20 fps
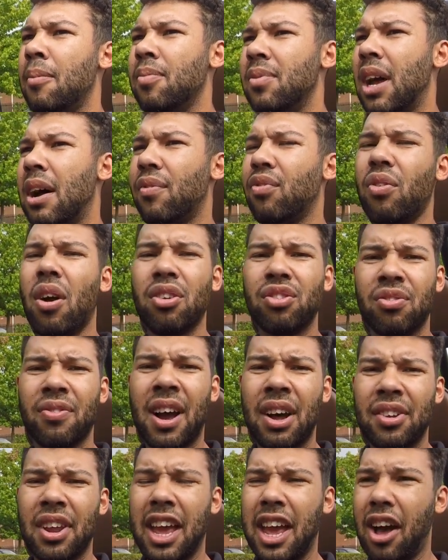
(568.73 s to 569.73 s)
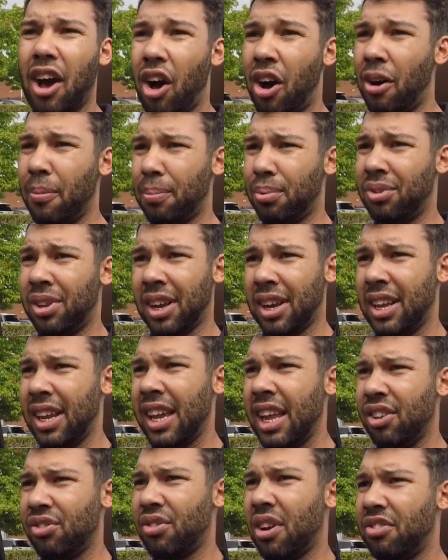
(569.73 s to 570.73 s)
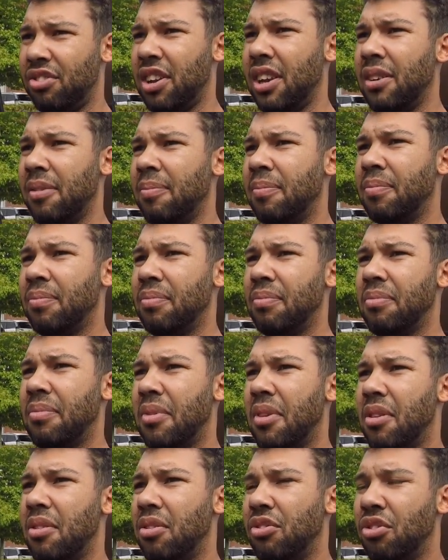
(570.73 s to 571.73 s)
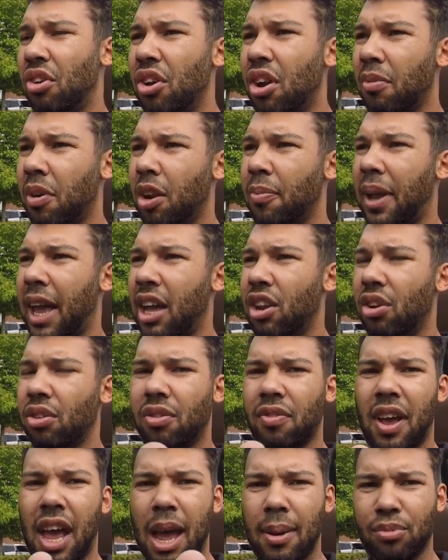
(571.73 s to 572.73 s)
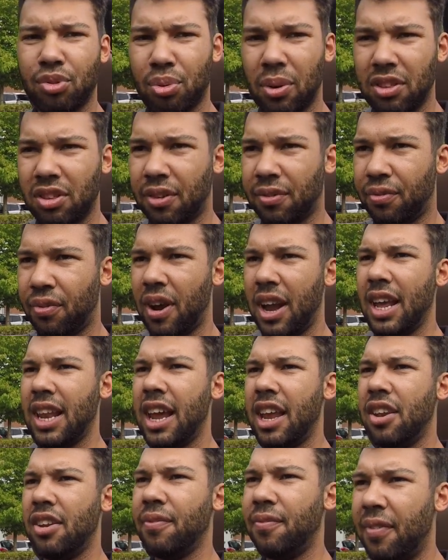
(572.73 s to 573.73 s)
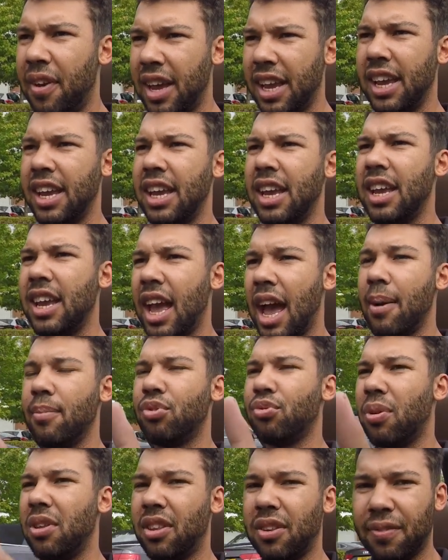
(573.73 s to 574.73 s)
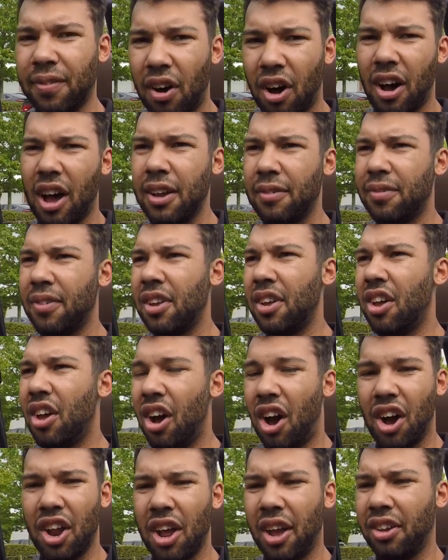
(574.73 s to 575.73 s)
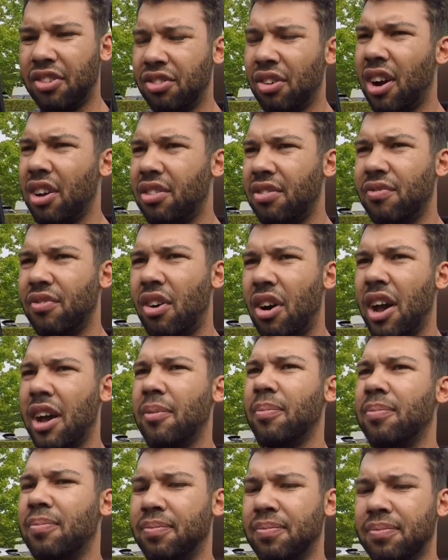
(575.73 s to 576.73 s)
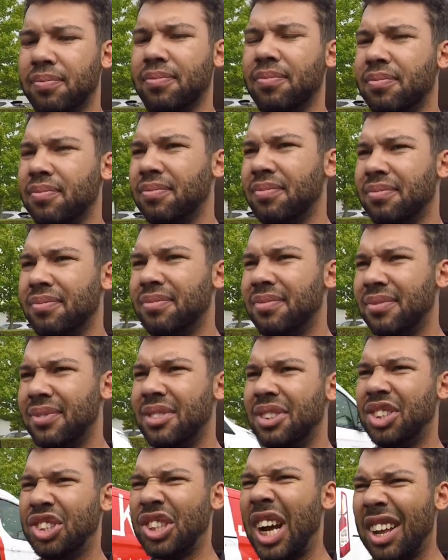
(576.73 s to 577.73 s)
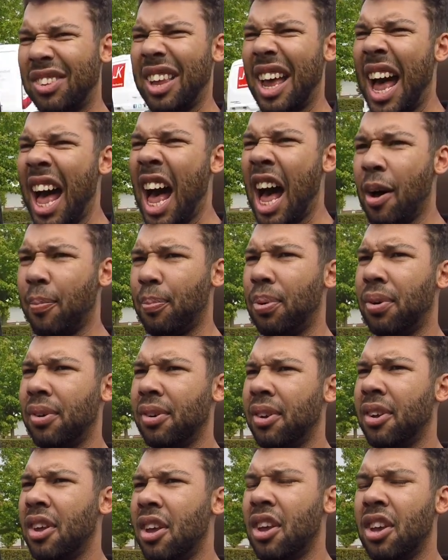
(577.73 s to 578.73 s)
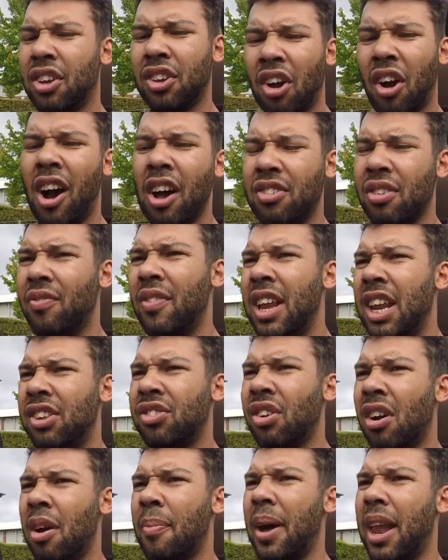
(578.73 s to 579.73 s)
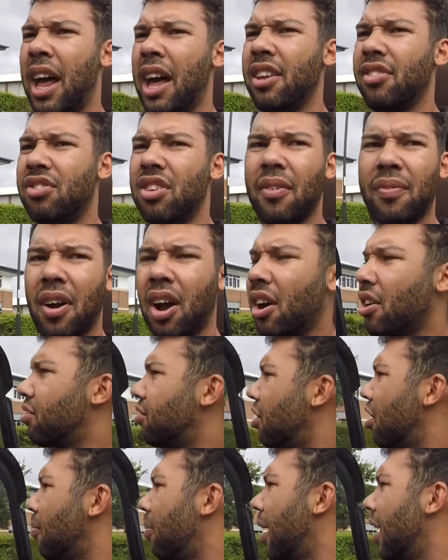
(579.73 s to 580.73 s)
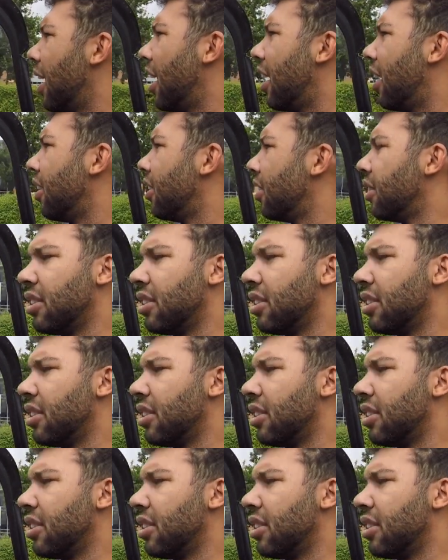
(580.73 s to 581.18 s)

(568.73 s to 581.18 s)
Now, the roads around here aren't particularly interesting. Soon I'm going to be getting onto the M23 and then the M25. I know, exciting, right? Shut up! Guys, I'm really sorry about that. There's nothing I can do about that.